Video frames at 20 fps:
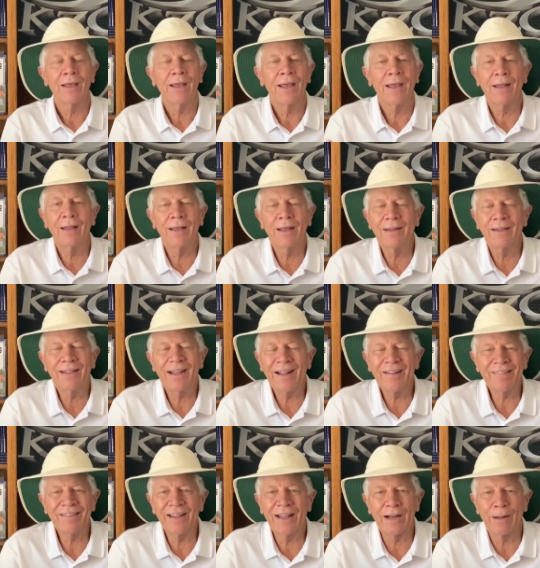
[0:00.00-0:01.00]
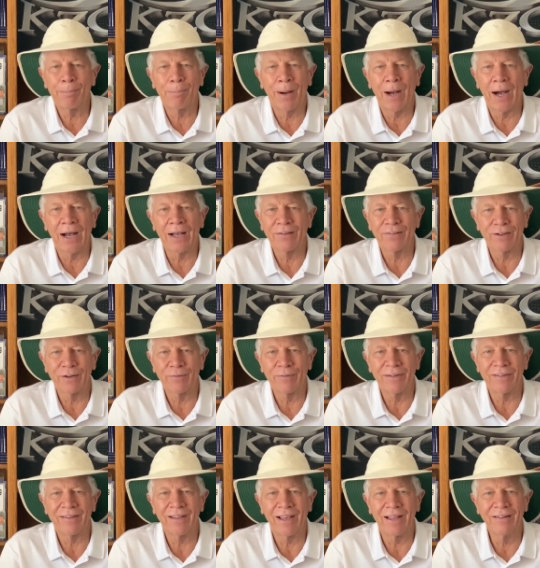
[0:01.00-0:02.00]
And, and that's not a positive
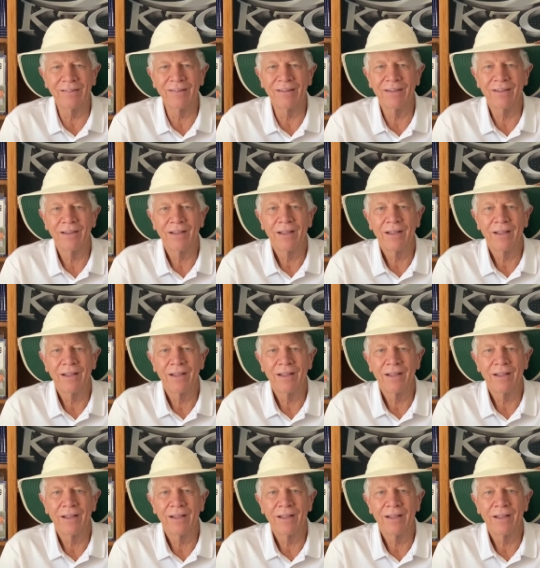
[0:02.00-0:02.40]
intent.